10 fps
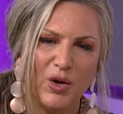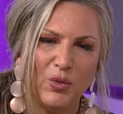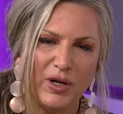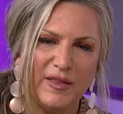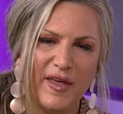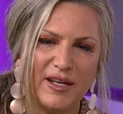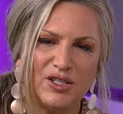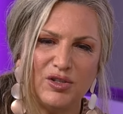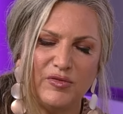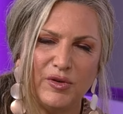what did that
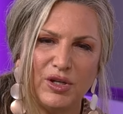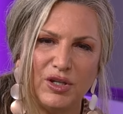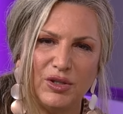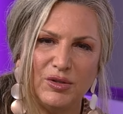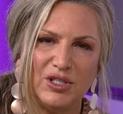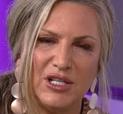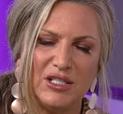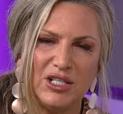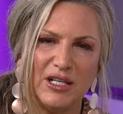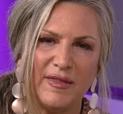do for you,
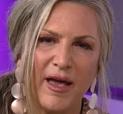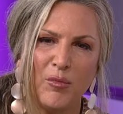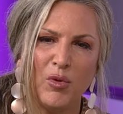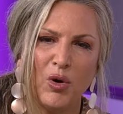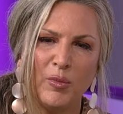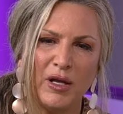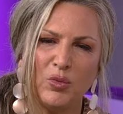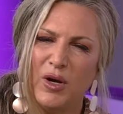Gigi, in that moment?